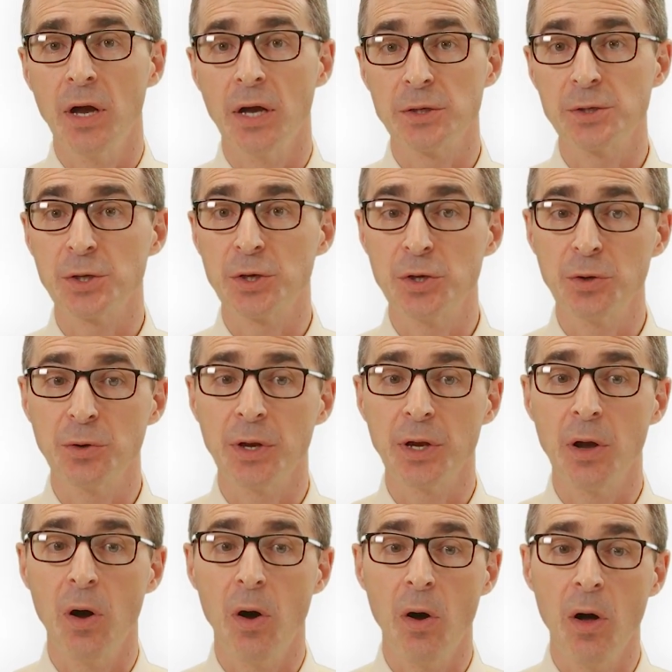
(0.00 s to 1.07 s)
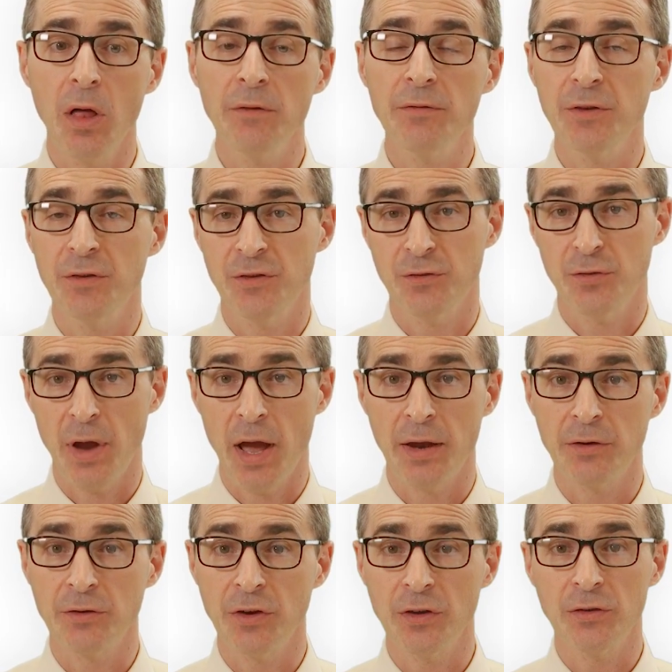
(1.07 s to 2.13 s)
securing all of the
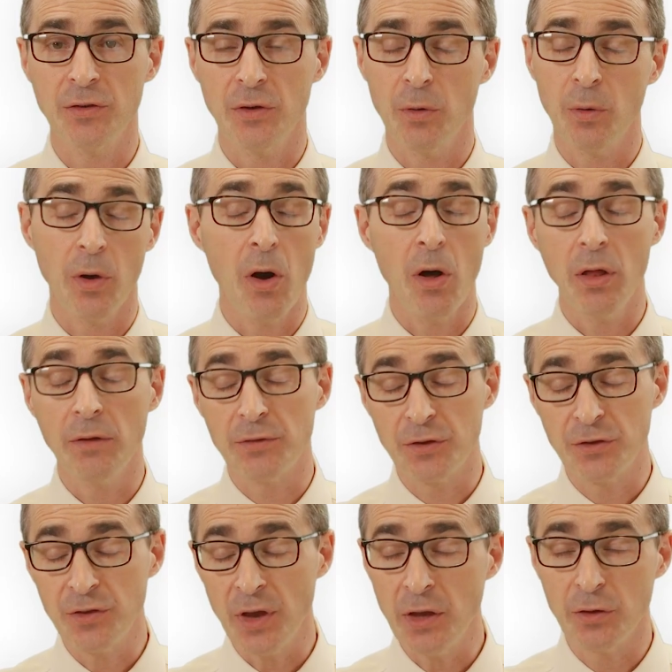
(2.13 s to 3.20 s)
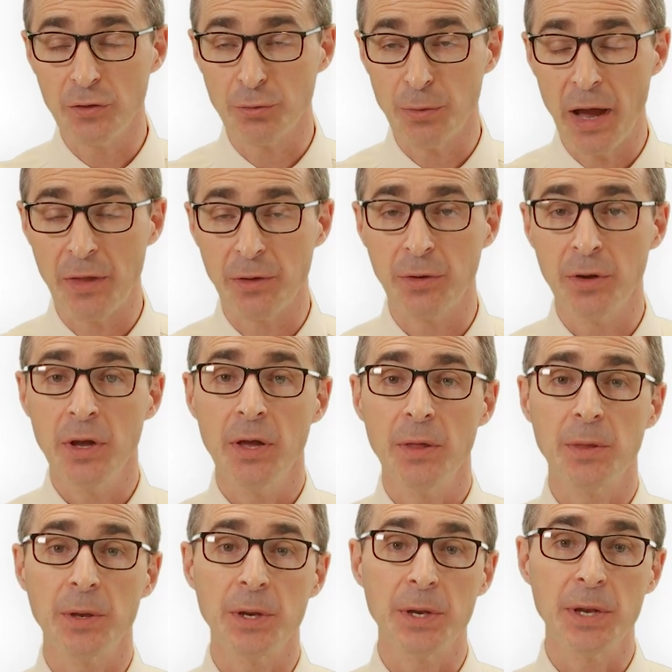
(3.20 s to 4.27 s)
strategies, or all of the sales rather,
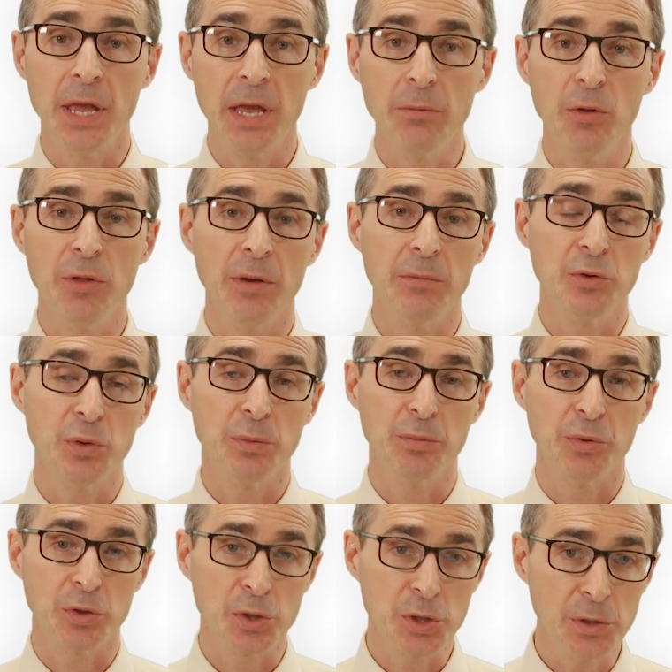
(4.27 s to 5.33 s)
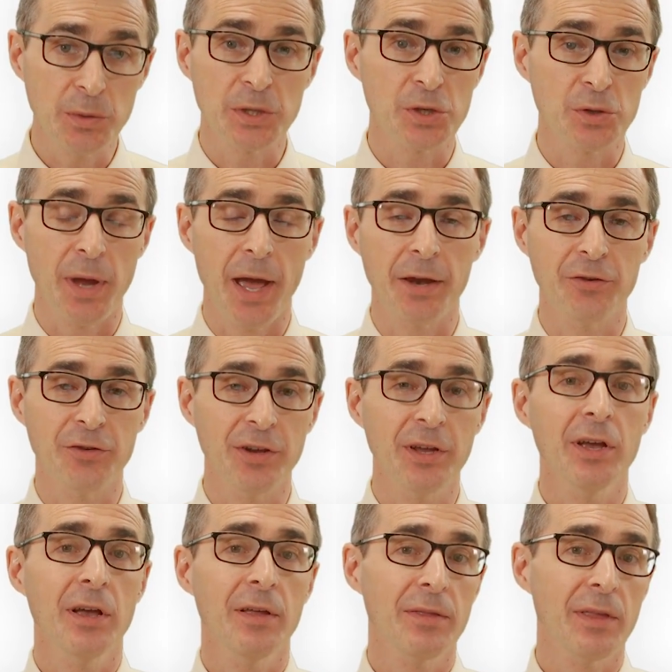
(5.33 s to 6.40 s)
that enable them to pursue a strategy
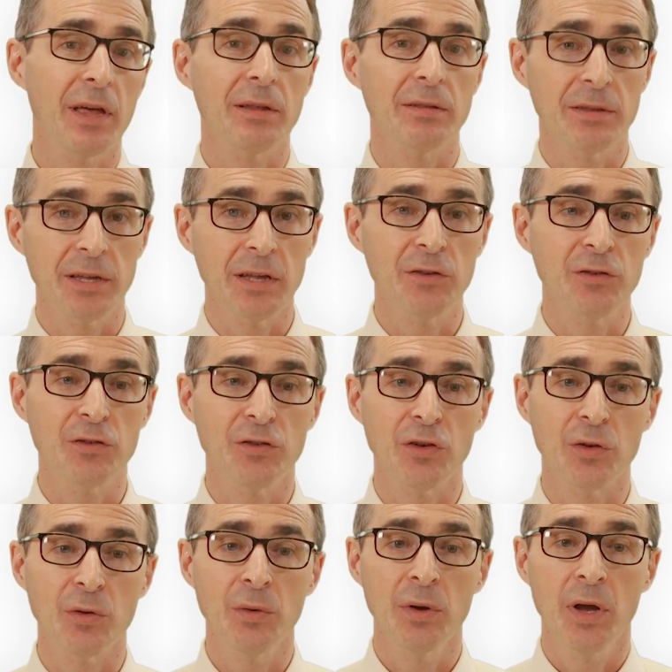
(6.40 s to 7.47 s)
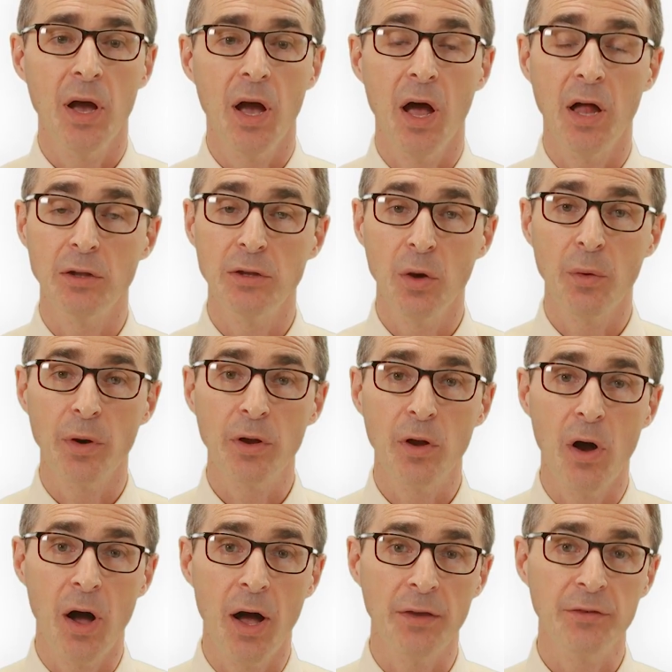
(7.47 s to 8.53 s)
that leads to lower
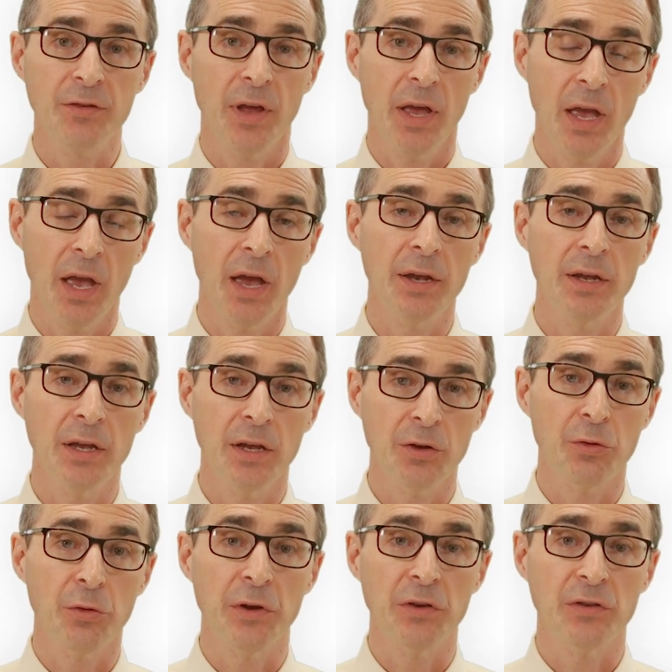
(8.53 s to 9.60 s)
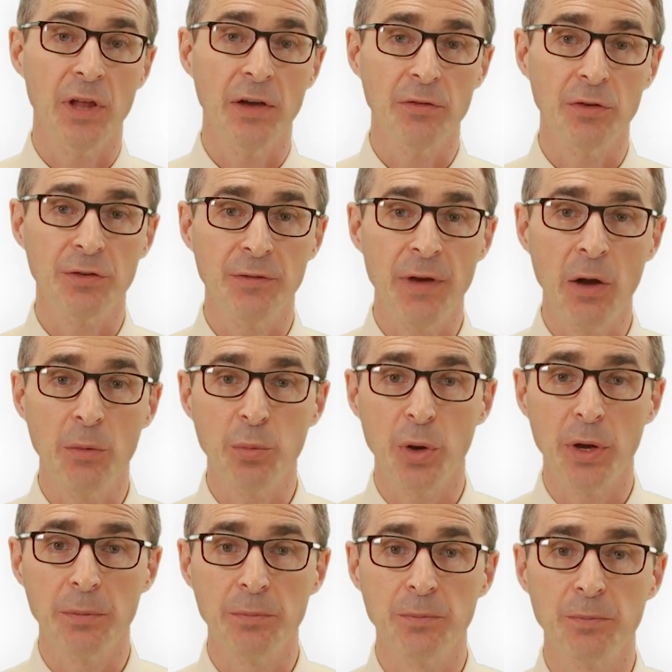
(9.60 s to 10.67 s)
cost and increased levels of output.